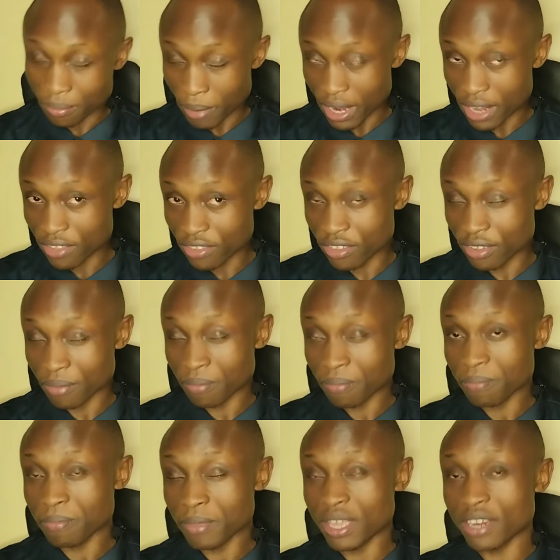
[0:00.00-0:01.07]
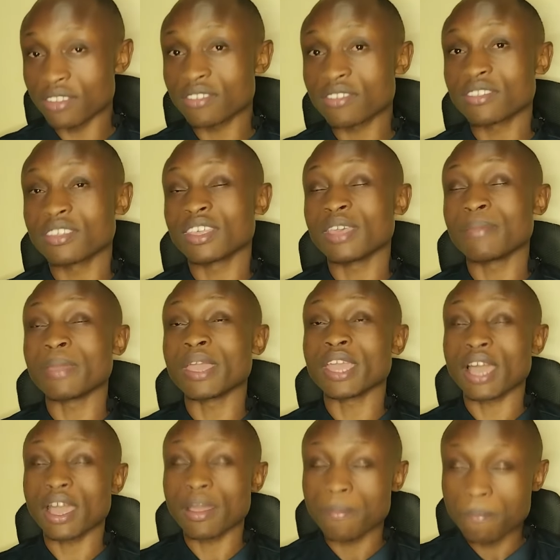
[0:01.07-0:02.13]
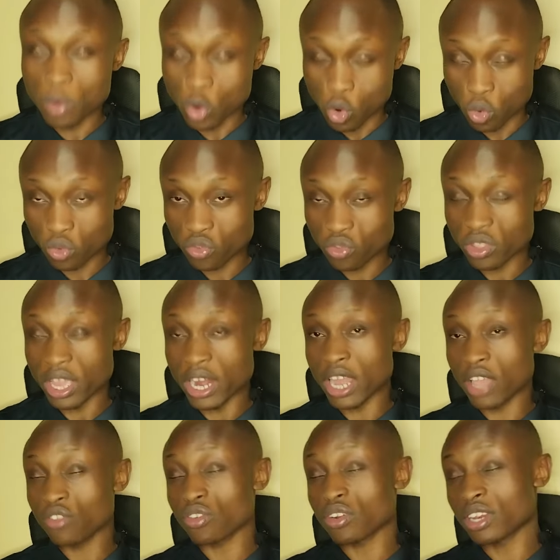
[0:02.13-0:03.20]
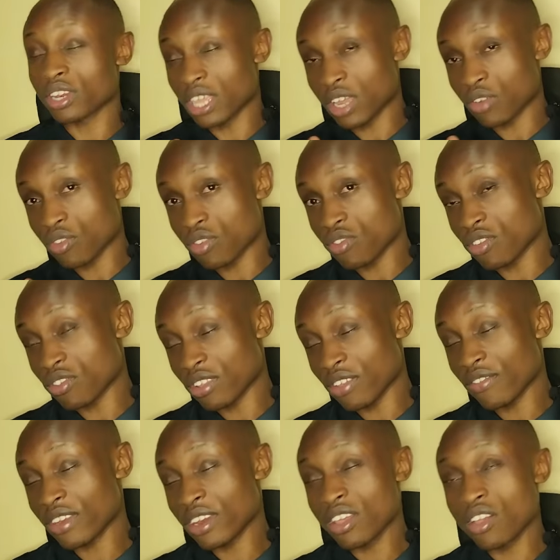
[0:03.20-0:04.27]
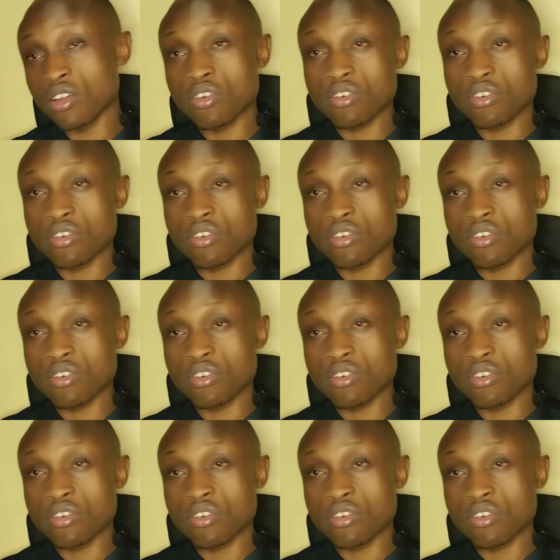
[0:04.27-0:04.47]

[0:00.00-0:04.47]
managing means he may lose the election in the year 2027,